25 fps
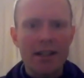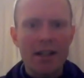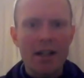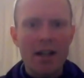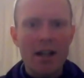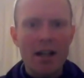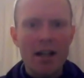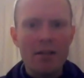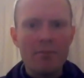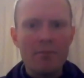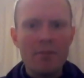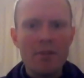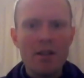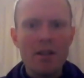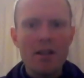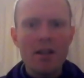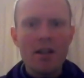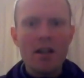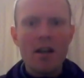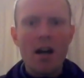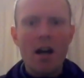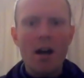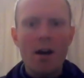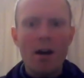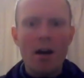
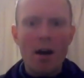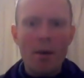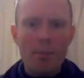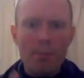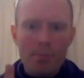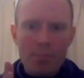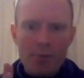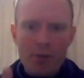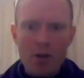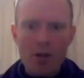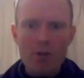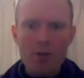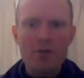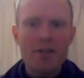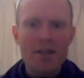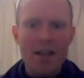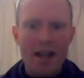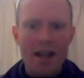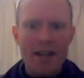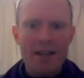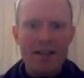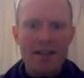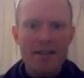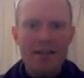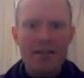are
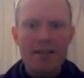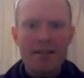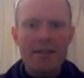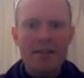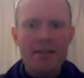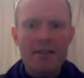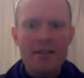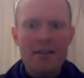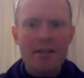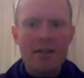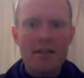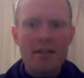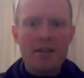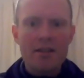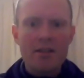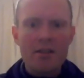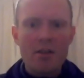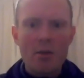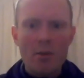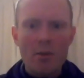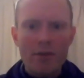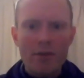protests. So we've